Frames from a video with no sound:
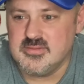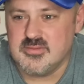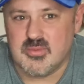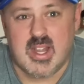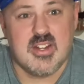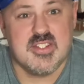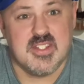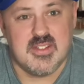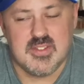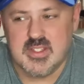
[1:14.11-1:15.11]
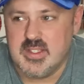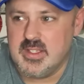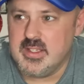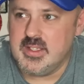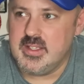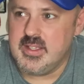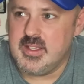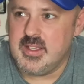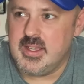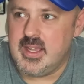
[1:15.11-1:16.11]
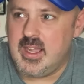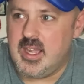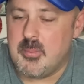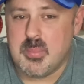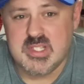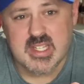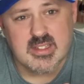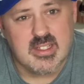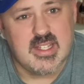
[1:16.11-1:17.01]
record sleeves, particularly